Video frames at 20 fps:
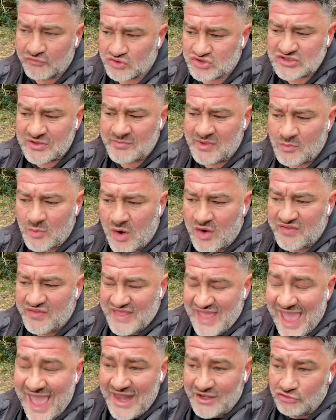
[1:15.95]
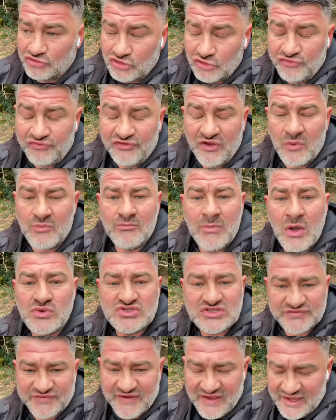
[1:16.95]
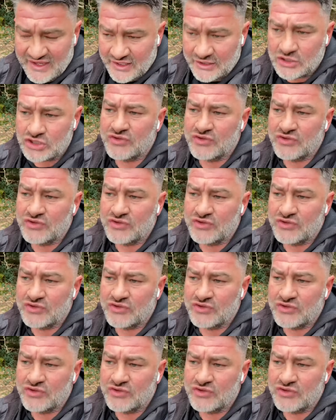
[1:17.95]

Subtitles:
or something where at the end you feel motivated